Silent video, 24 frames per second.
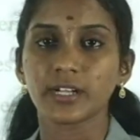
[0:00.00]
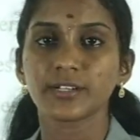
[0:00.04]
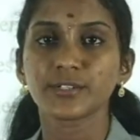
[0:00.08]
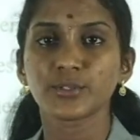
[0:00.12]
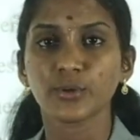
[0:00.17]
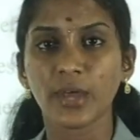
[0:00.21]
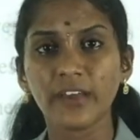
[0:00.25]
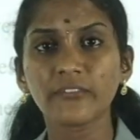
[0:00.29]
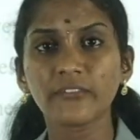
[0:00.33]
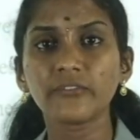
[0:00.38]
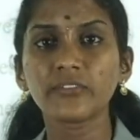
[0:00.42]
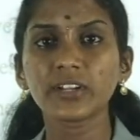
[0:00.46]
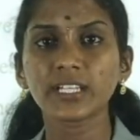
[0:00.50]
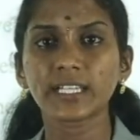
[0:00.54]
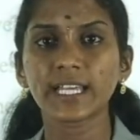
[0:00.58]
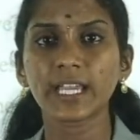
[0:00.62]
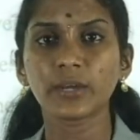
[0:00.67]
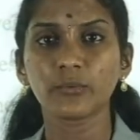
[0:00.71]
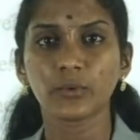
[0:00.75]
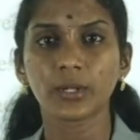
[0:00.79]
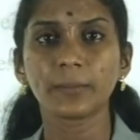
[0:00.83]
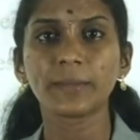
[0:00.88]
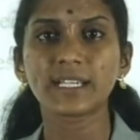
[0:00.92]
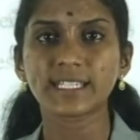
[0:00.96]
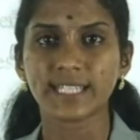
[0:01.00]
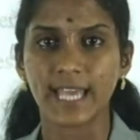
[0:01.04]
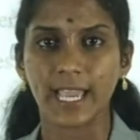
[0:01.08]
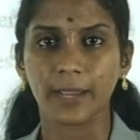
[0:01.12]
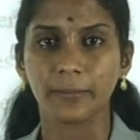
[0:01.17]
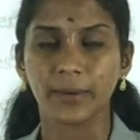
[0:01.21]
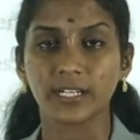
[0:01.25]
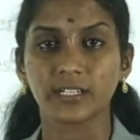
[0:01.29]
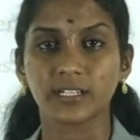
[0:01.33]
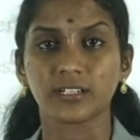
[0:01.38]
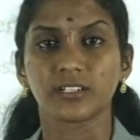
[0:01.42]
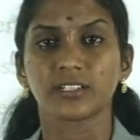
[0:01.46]
So everything will be
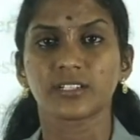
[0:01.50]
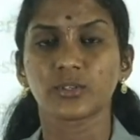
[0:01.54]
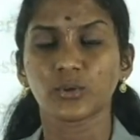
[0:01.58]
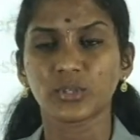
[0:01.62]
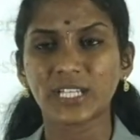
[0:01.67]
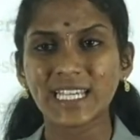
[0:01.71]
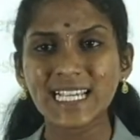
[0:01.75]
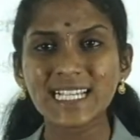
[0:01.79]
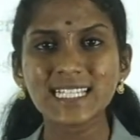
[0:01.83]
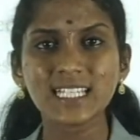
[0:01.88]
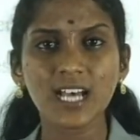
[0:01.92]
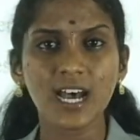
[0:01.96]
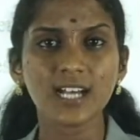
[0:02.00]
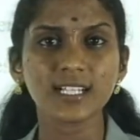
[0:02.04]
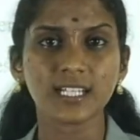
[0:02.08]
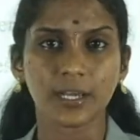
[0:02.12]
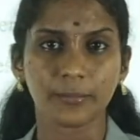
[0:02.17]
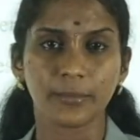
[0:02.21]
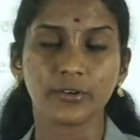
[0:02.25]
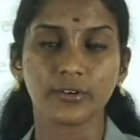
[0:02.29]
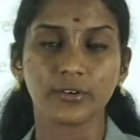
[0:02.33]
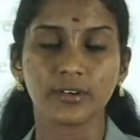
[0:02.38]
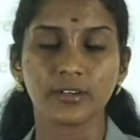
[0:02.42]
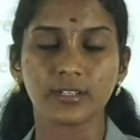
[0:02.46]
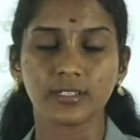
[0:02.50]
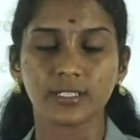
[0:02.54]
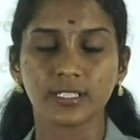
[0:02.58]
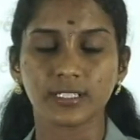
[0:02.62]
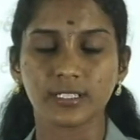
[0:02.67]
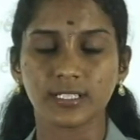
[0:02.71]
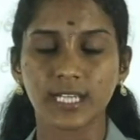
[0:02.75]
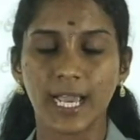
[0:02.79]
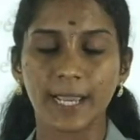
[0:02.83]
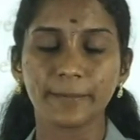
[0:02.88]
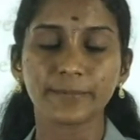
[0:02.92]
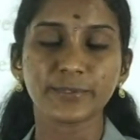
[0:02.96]
segmented. So these are
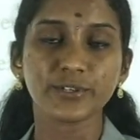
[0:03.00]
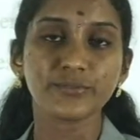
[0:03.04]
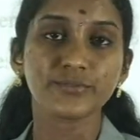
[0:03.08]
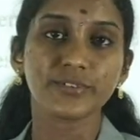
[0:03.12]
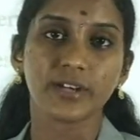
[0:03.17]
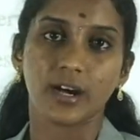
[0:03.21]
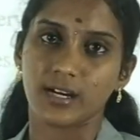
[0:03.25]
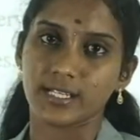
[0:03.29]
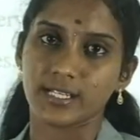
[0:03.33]
types of